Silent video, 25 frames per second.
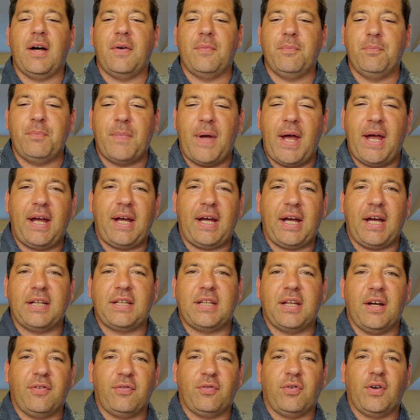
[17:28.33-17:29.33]
make a
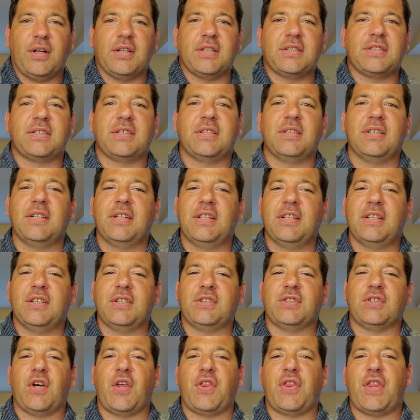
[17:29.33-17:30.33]
difference.
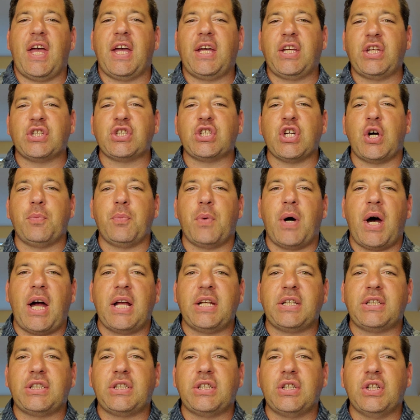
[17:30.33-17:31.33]
So thank you so
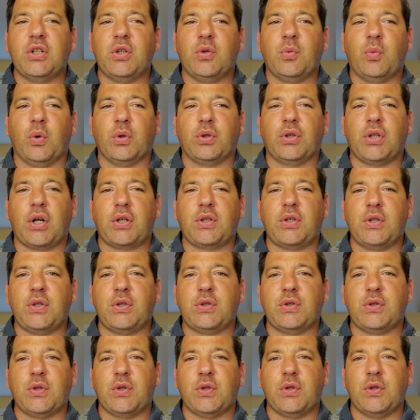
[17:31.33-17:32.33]
much. We'll talk to you
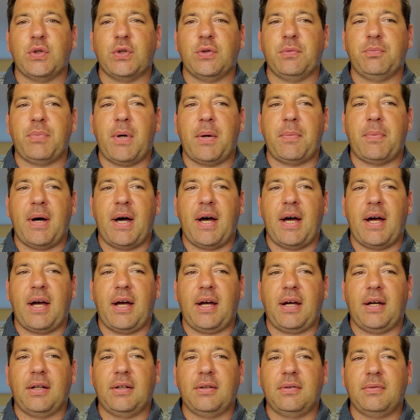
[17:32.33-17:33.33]
soon.
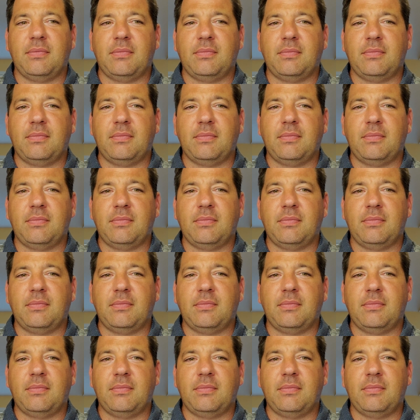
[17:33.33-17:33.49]
Bye-bye.